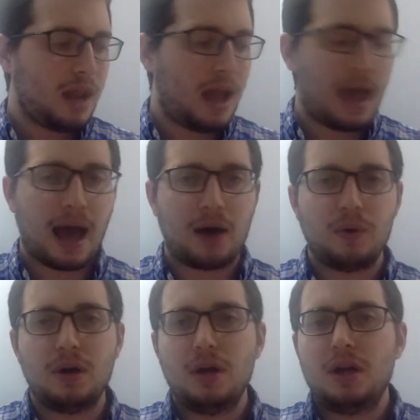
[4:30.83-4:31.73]

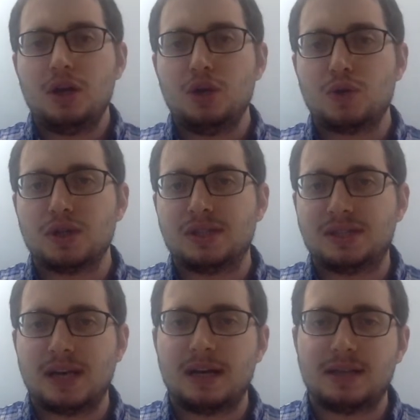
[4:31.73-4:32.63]
how you should
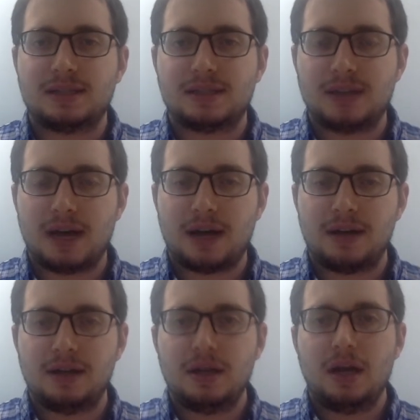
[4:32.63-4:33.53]
set
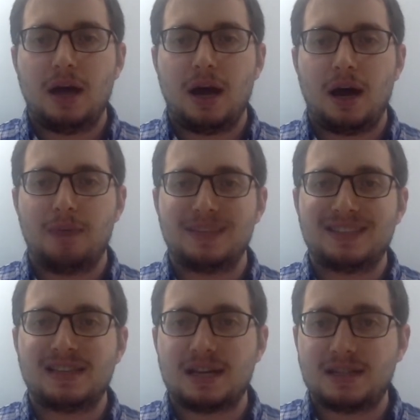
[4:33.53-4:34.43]
aside um,
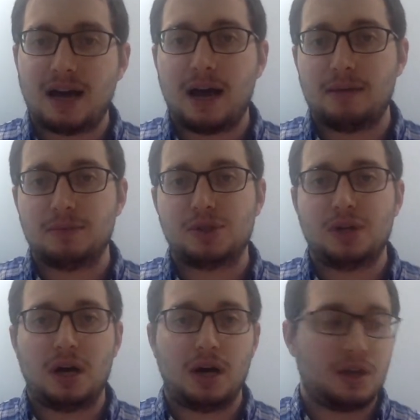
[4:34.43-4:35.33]
set times
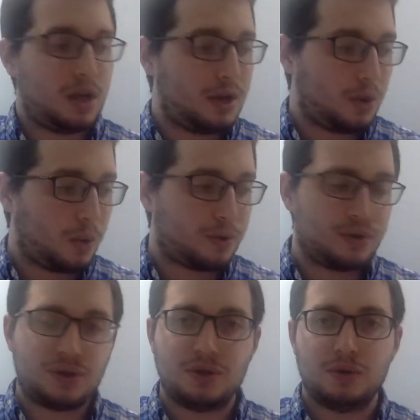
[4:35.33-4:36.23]
uh, in
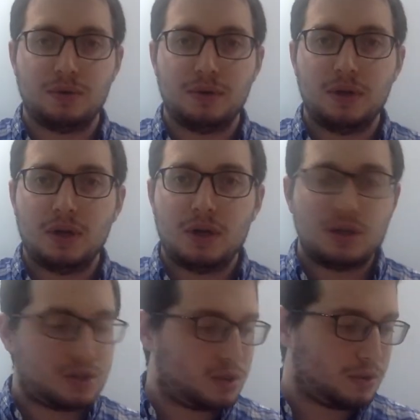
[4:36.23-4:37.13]
order to
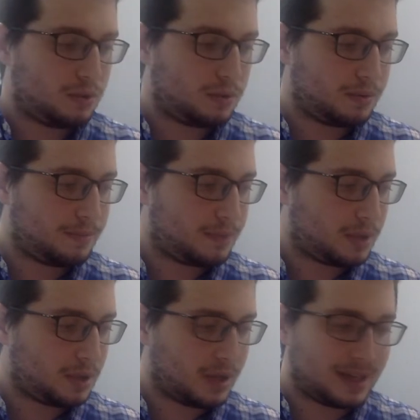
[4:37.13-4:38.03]
to
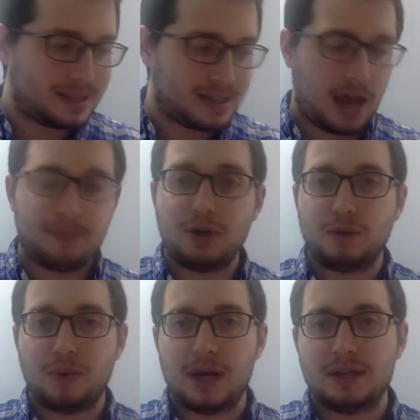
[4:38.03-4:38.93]
examine
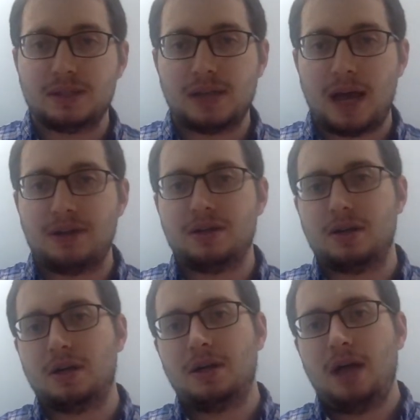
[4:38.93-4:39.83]
your ways and
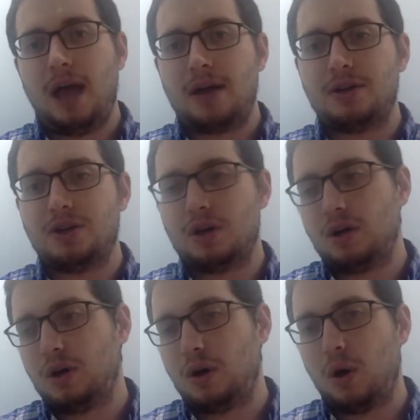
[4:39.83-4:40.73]
to and to
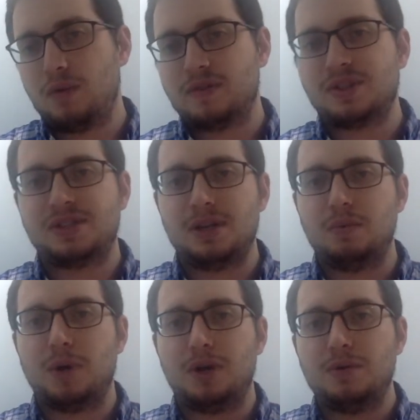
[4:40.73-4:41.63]
oversee
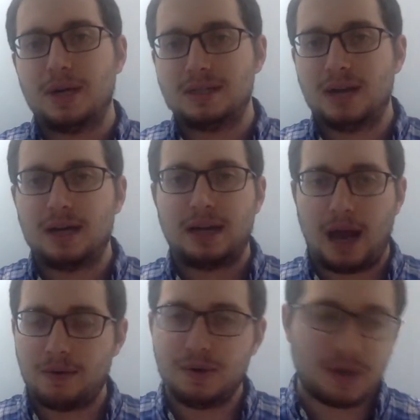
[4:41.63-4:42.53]
what you had done and
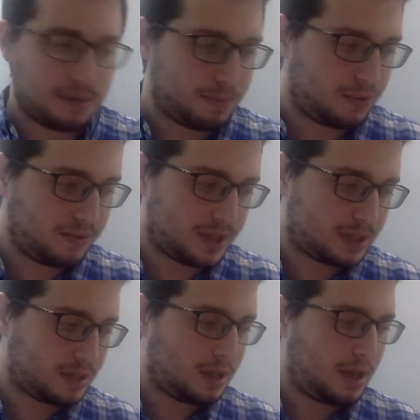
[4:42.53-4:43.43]
how you can improve it.